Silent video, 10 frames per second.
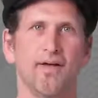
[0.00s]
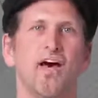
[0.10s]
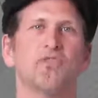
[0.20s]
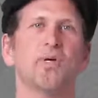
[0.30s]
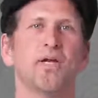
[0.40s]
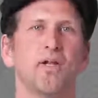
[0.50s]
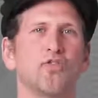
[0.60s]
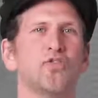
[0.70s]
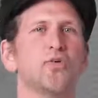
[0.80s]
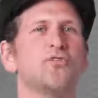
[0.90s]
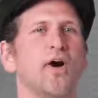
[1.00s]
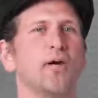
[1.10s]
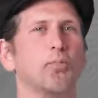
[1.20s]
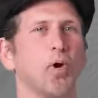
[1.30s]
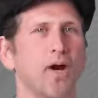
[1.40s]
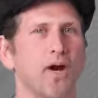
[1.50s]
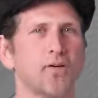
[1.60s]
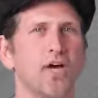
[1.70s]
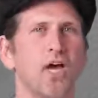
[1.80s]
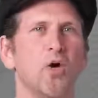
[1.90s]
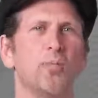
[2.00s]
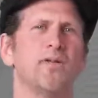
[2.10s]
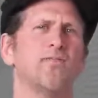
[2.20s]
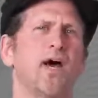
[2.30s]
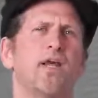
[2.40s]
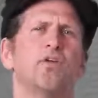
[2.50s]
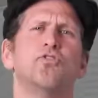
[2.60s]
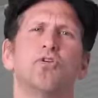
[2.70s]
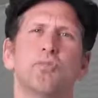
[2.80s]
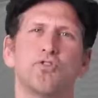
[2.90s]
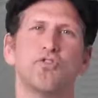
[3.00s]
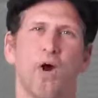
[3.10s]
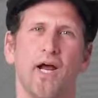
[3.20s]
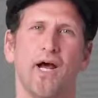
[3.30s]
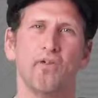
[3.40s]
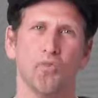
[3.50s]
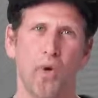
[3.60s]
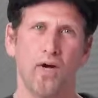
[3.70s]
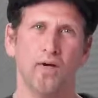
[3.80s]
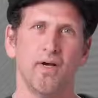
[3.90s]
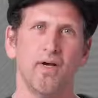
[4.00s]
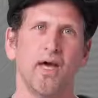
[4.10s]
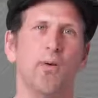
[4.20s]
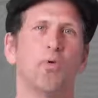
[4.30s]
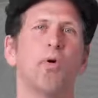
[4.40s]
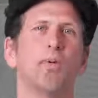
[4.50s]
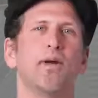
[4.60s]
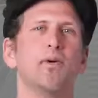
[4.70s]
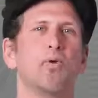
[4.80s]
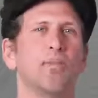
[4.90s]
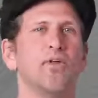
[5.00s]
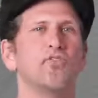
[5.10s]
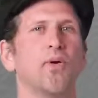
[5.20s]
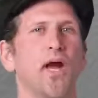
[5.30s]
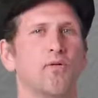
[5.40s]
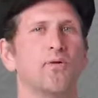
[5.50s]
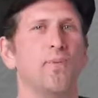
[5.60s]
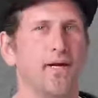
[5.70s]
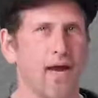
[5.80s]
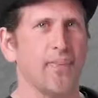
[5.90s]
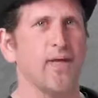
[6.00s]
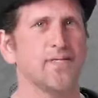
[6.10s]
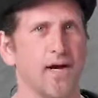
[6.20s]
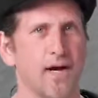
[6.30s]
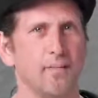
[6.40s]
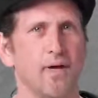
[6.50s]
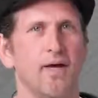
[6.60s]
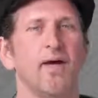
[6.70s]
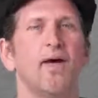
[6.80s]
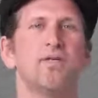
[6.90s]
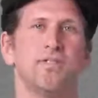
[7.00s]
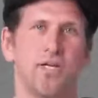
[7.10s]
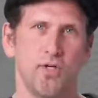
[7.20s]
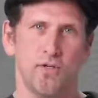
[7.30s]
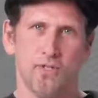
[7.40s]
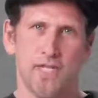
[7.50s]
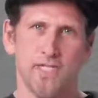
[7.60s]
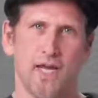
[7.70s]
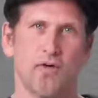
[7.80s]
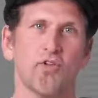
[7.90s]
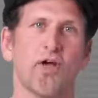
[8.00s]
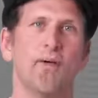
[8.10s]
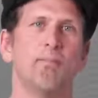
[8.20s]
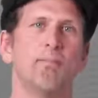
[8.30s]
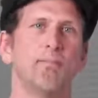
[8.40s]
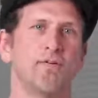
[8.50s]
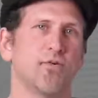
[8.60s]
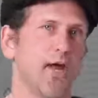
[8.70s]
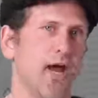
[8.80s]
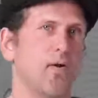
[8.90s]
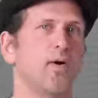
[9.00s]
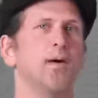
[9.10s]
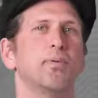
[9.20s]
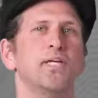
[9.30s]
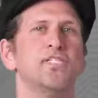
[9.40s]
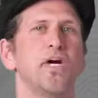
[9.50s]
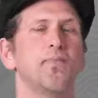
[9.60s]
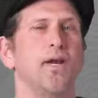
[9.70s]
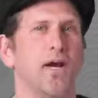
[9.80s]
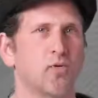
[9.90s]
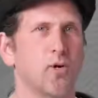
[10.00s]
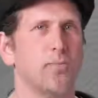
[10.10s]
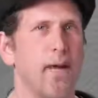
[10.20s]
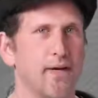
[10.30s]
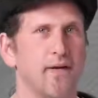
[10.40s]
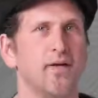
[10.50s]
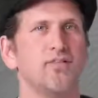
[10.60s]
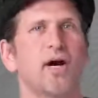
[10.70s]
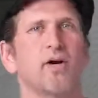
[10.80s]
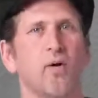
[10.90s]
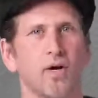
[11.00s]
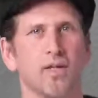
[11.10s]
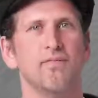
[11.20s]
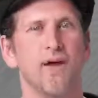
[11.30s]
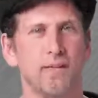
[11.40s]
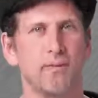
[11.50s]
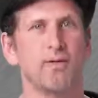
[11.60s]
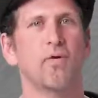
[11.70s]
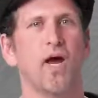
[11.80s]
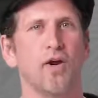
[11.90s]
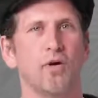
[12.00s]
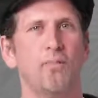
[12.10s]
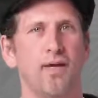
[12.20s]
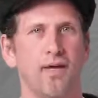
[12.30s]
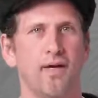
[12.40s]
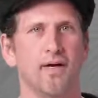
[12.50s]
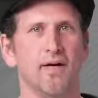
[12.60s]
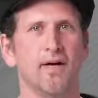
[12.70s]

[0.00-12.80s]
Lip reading: As we get closer to a final product, we'll be inviting consumers to try it out as well, and we'll open up enrollments through Android Beta at that time. Stay tuned for details, but for now, please note that Android Beta is not currently available for Android P.